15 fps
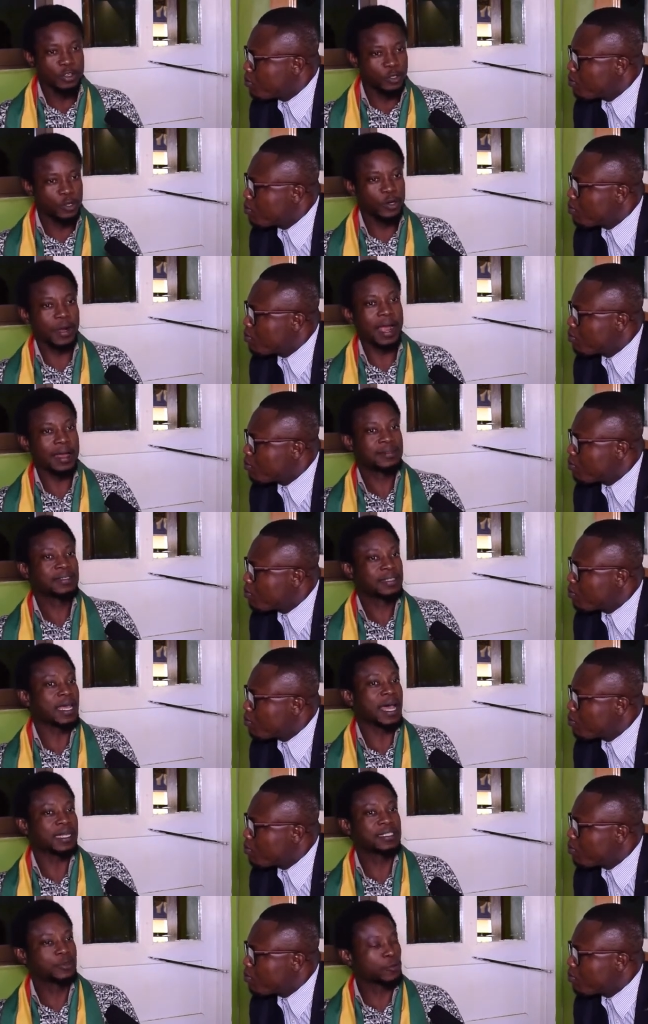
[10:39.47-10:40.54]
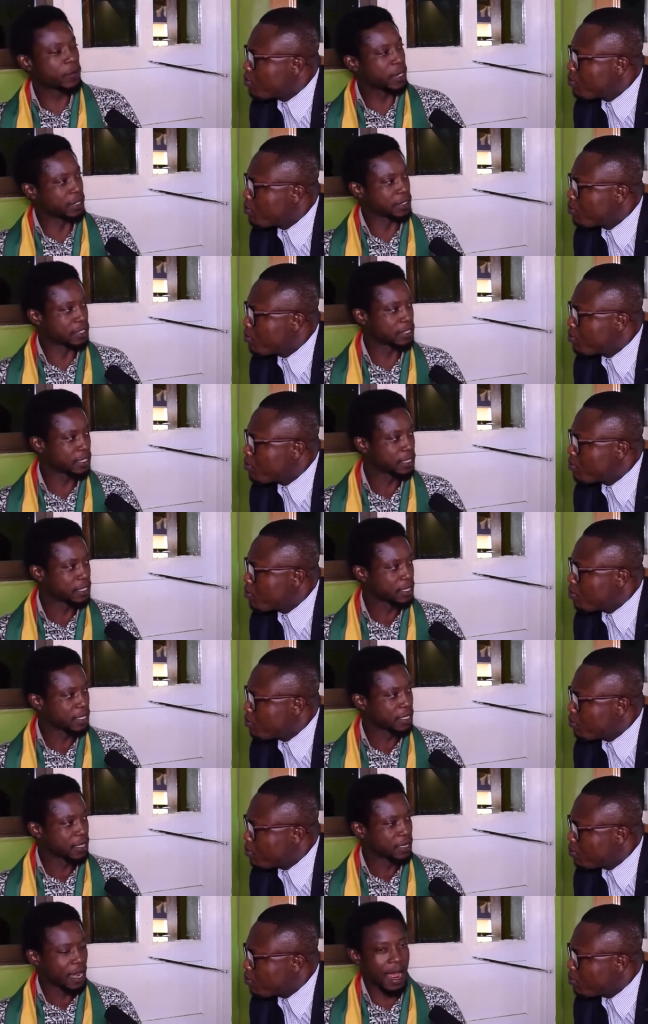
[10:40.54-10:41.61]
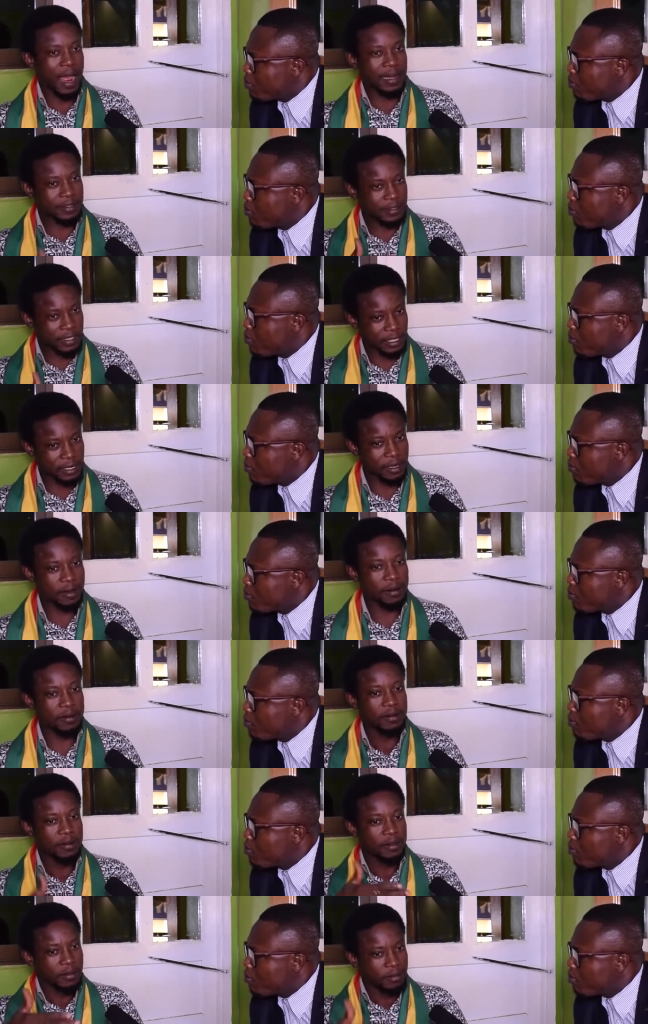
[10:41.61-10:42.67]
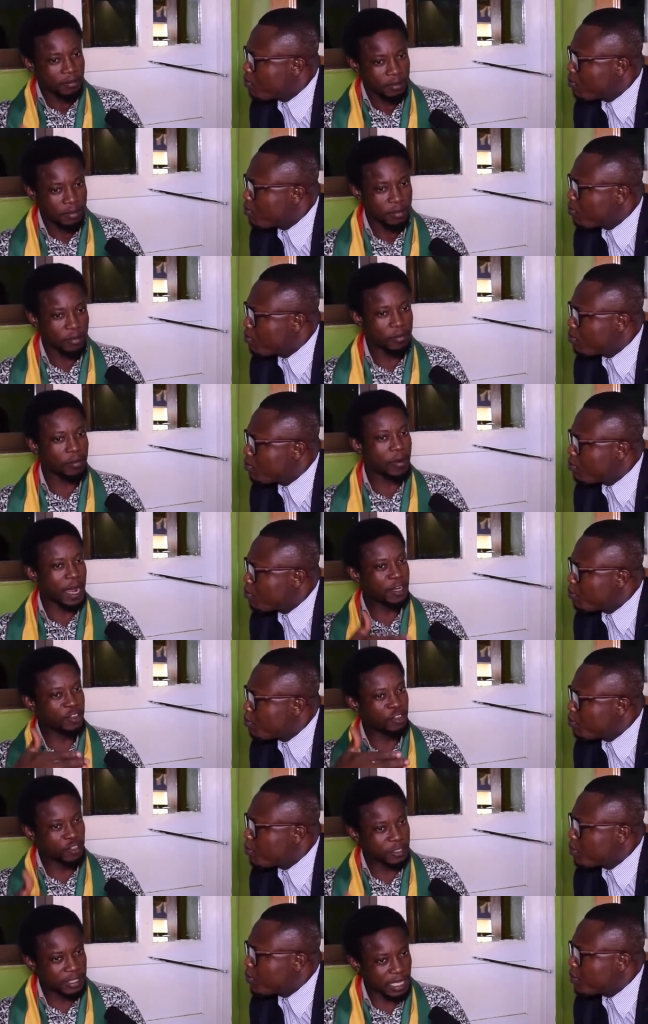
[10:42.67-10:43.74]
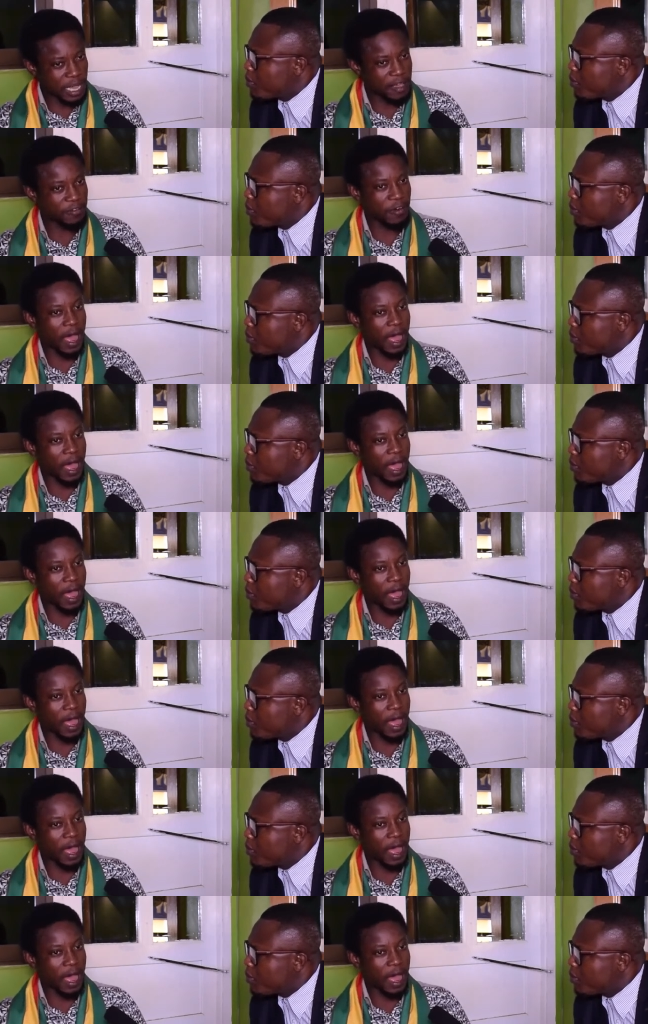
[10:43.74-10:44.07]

Speaker 1: you can start with until when you save